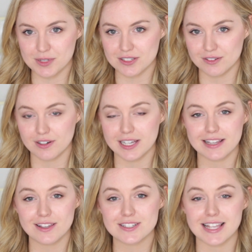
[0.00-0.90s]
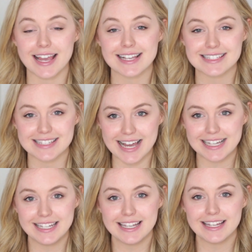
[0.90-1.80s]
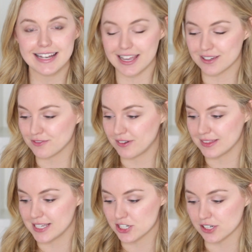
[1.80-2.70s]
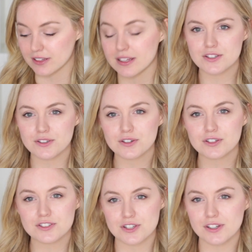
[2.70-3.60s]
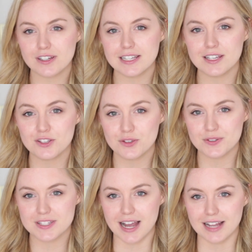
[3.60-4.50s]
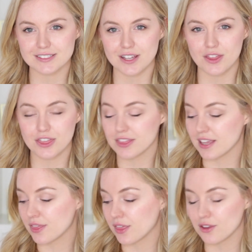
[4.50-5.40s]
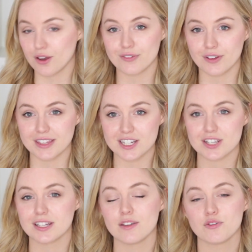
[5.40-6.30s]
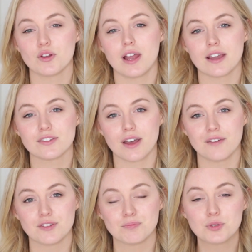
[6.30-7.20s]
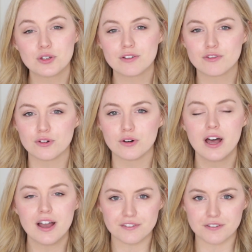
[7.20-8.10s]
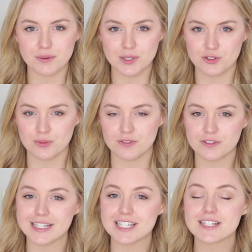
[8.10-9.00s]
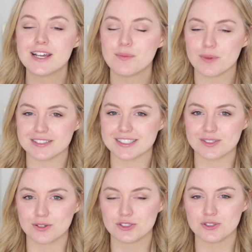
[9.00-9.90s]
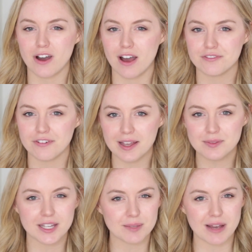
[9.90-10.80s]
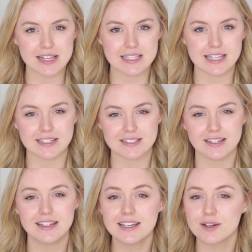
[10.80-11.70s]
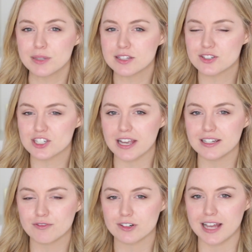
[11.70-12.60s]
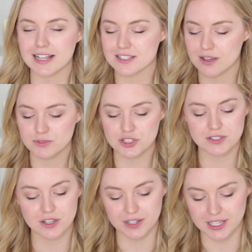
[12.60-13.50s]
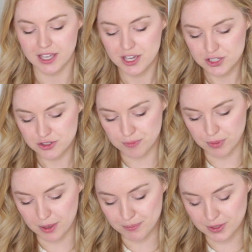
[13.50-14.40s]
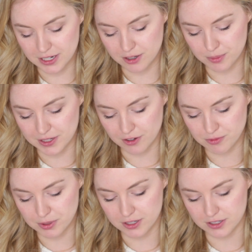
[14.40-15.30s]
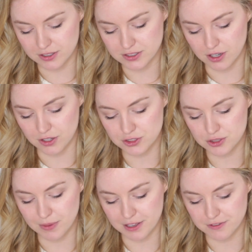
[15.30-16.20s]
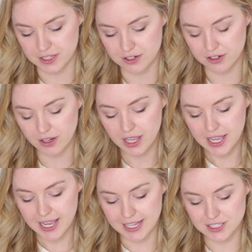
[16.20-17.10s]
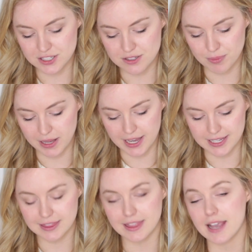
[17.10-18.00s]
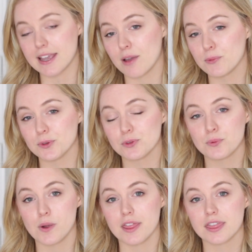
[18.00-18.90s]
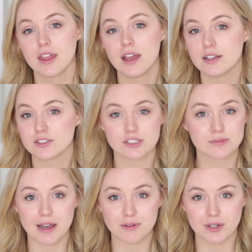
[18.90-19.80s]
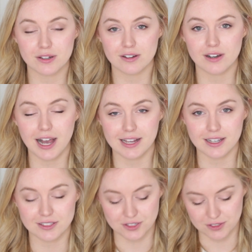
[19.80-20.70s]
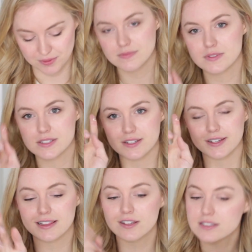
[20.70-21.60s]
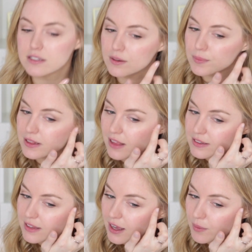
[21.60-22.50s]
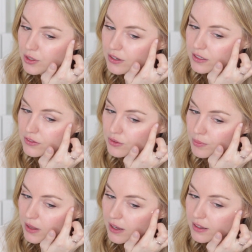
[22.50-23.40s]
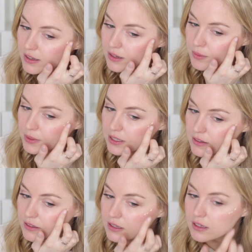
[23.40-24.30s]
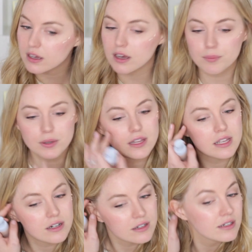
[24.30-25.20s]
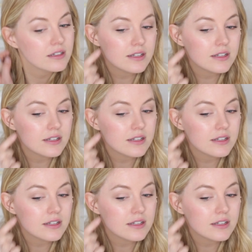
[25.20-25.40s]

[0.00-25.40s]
bottle. It looks exactly like a foundation. So you could totally use that underneath your foundation if you like to have a beautiful, very dewy finish. As I told you, I find that my skin is a little bit too shiny for that, so I'm just going to pump a little bit of product onto my finger and just apply it like I would with just my regular highlighter. So it looks a little bit like that. I'm going to apply a little bit up here,